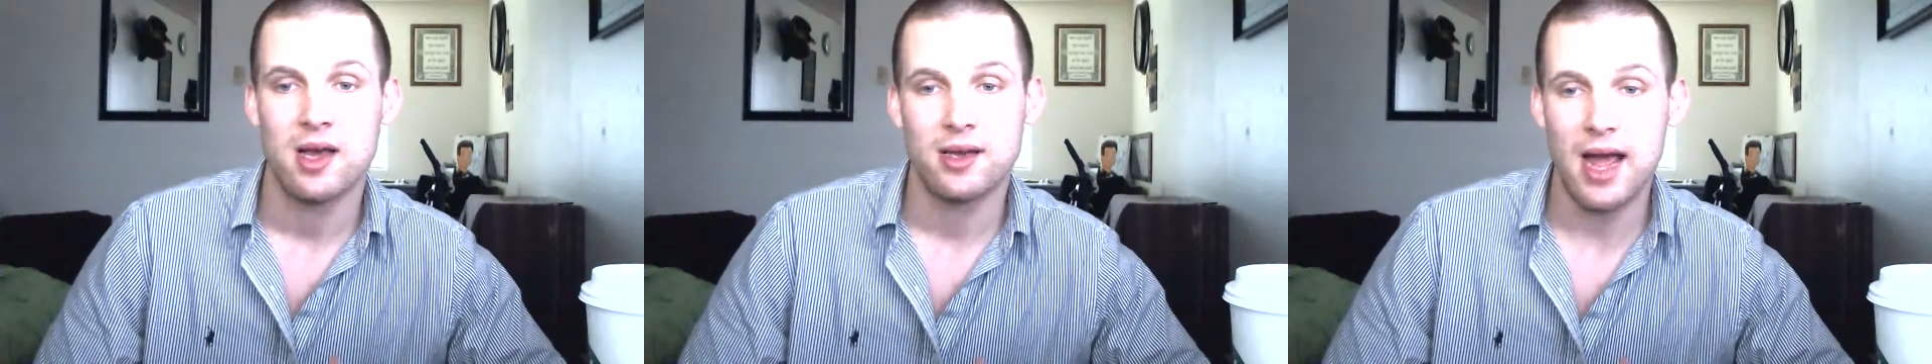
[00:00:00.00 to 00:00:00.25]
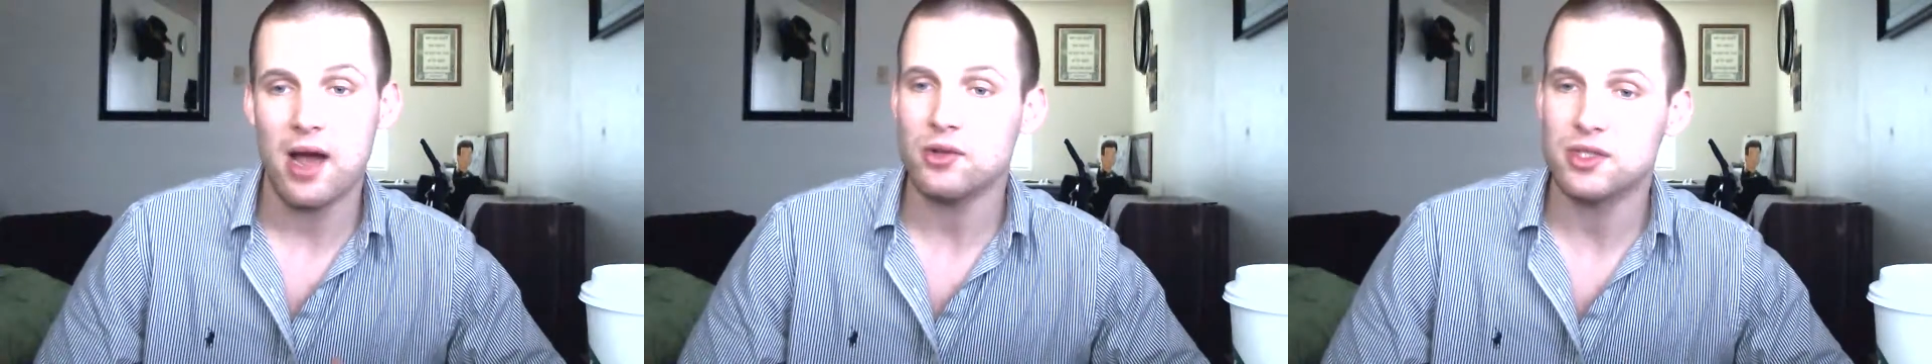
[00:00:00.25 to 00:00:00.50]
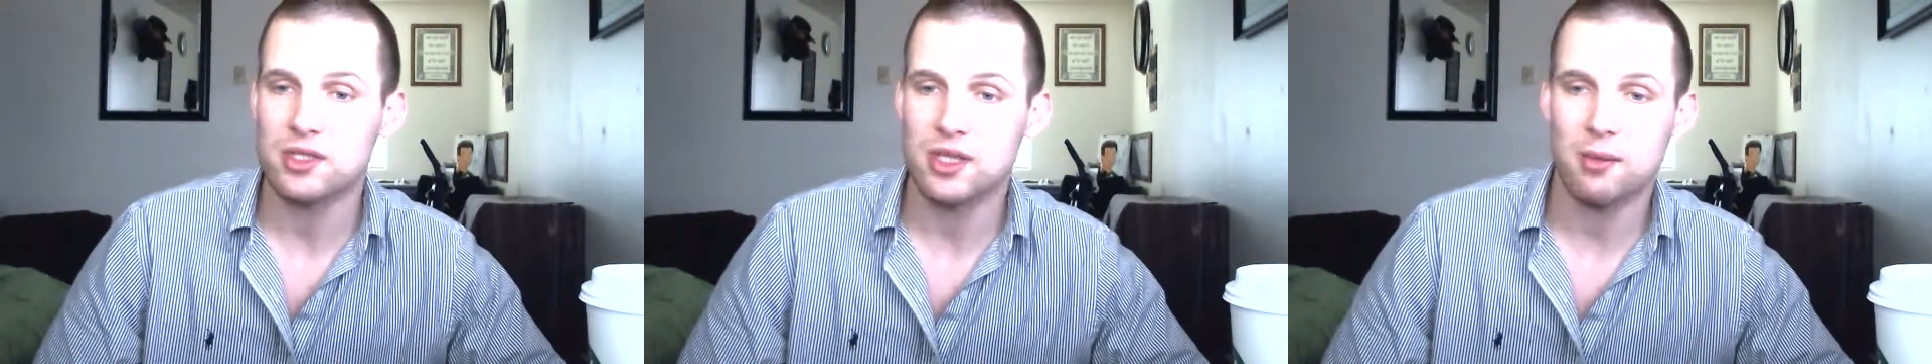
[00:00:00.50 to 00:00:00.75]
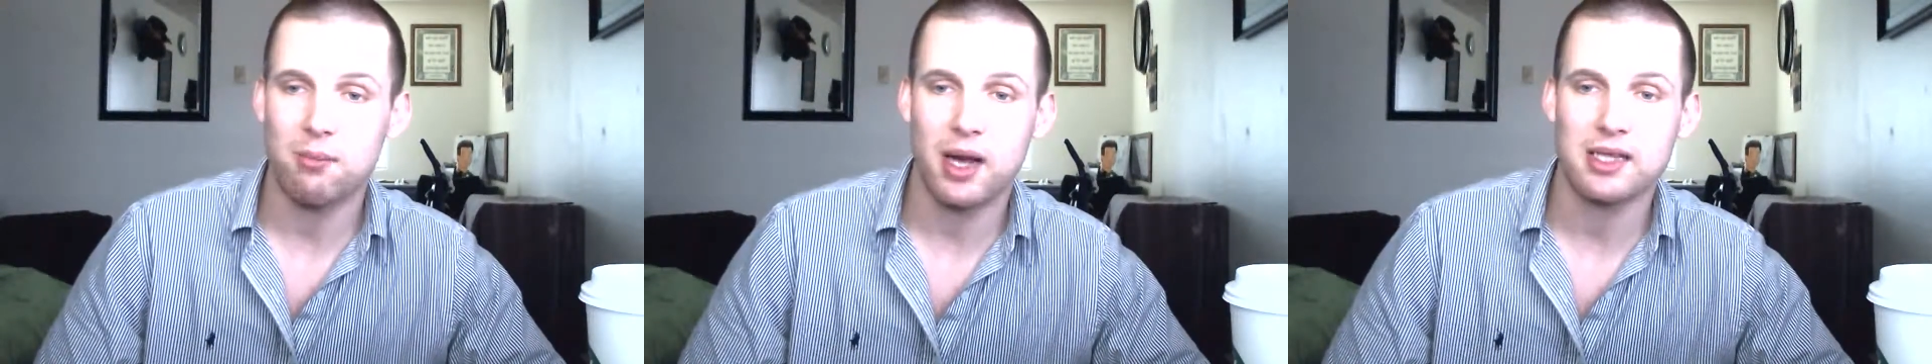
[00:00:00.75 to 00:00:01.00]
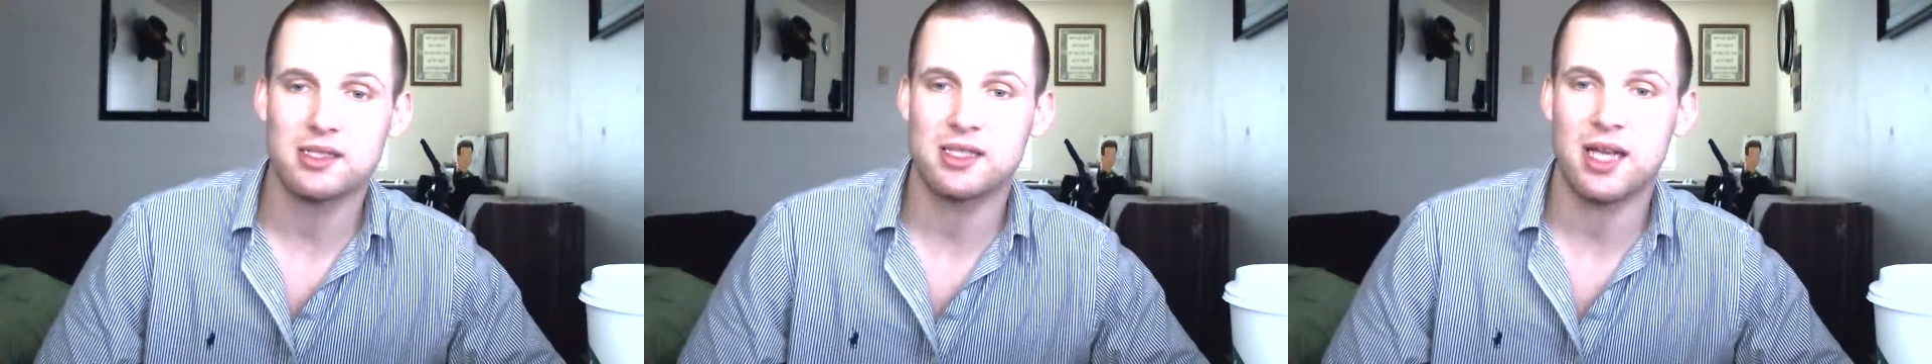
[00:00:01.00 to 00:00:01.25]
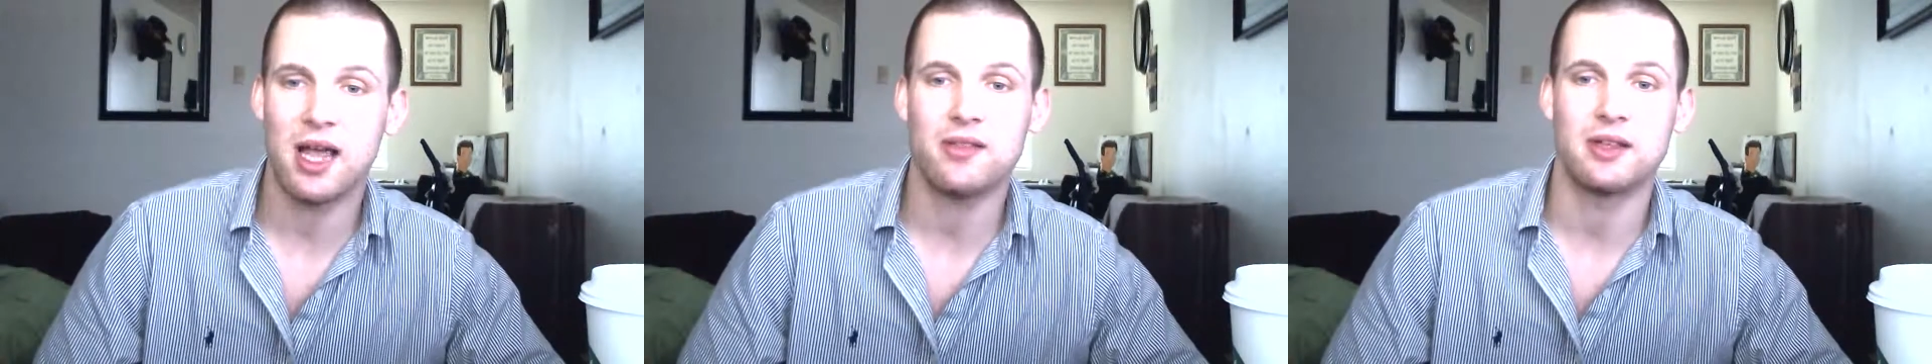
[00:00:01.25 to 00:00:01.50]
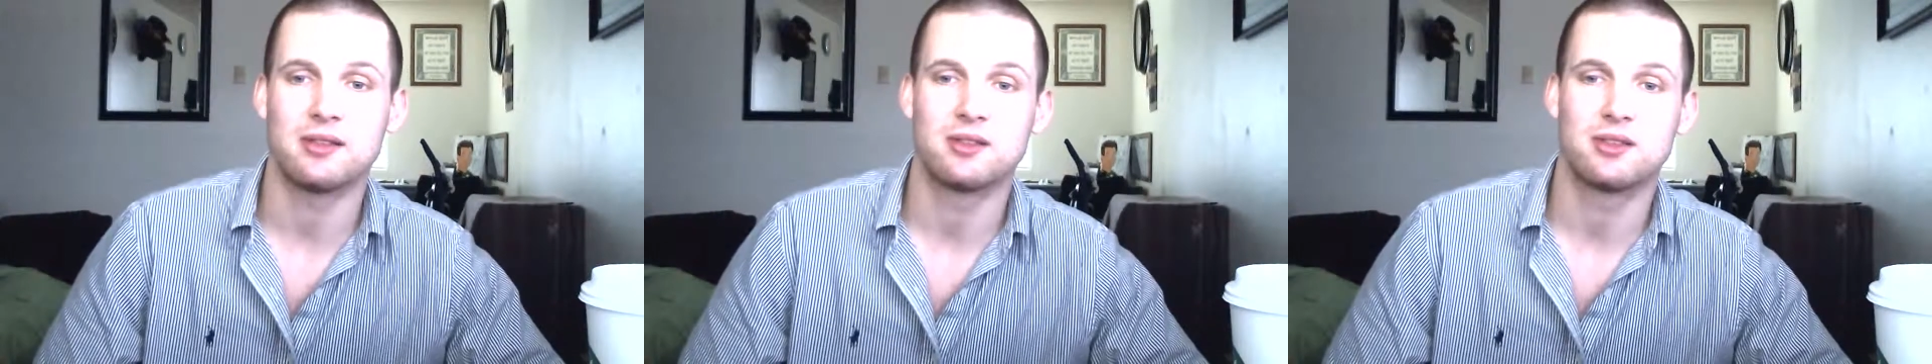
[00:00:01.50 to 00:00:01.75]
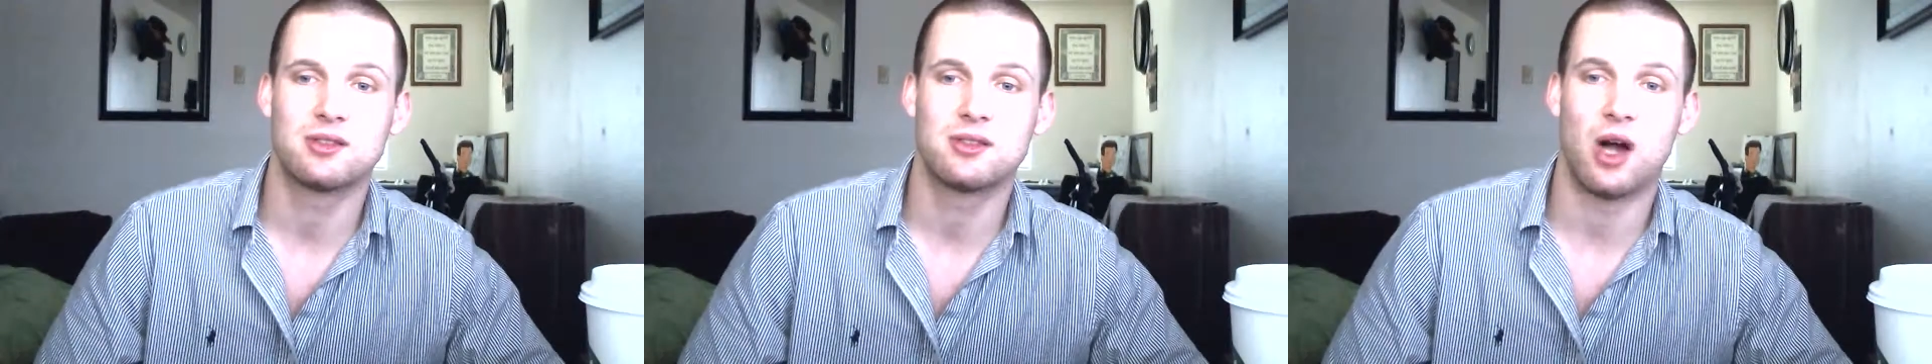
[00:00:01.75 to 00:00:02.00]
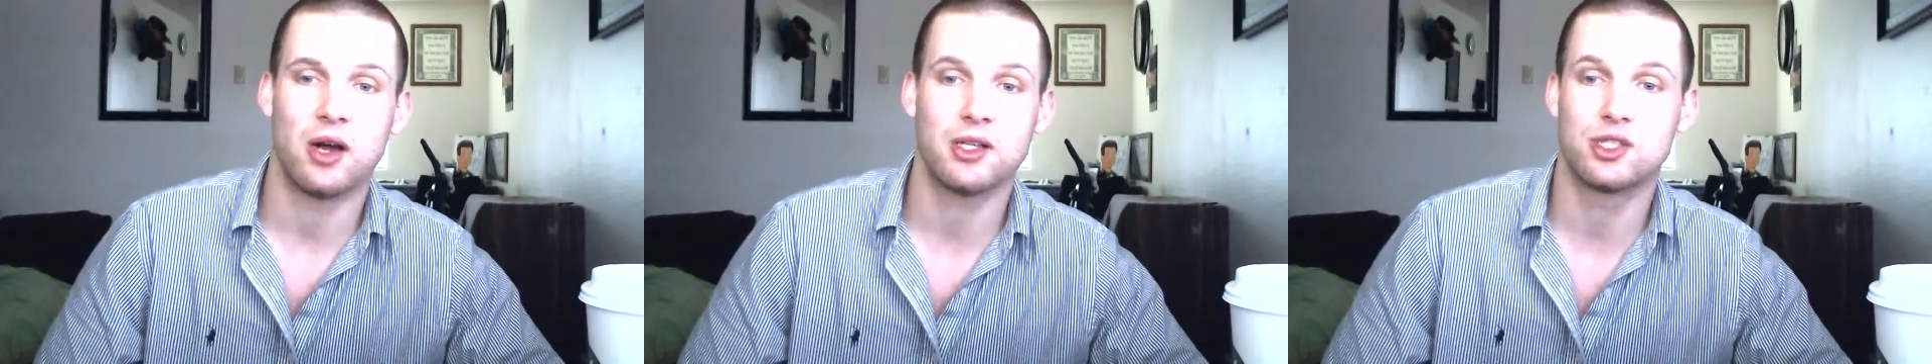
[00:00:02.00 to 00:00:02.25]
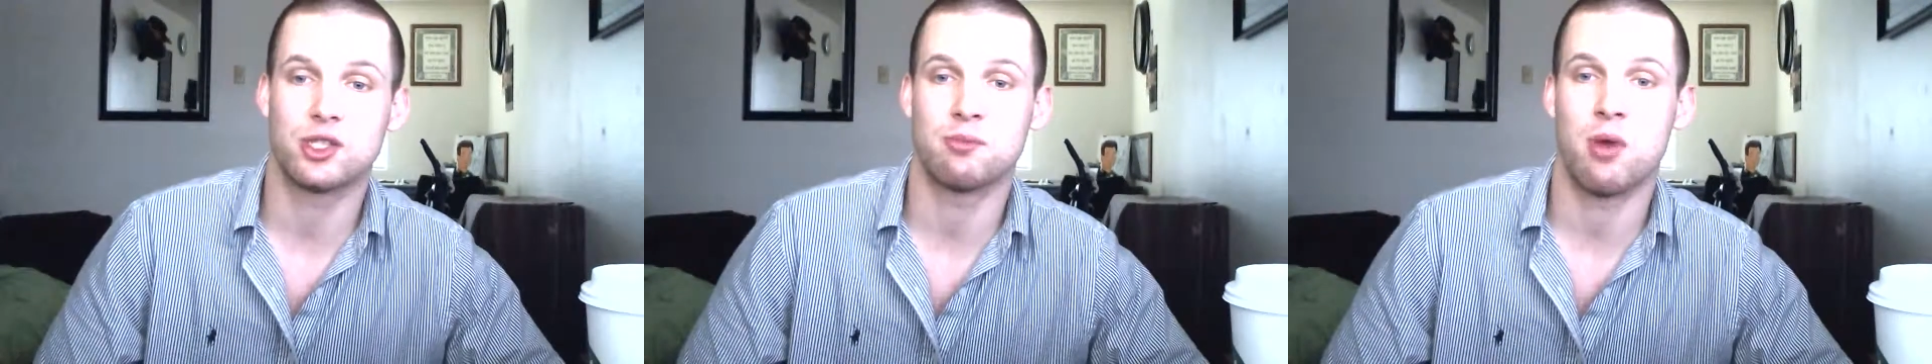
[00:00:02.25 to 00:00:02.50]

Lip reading: Now, some might say that uninsured